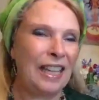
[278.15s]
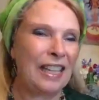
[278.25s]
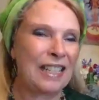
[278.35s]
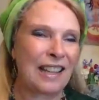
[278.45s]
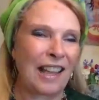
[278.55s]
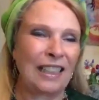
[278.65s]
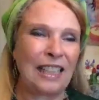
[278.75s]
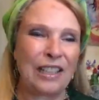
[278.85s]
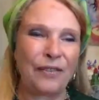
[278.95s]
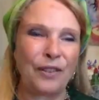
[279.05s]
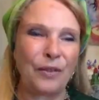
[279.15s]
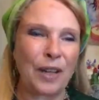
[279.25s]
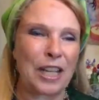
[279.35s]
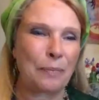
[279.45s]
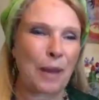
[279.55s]
in slightly different
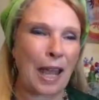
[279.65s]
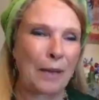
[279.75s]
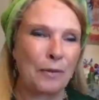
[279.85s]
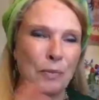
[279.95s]
ways, perhaps,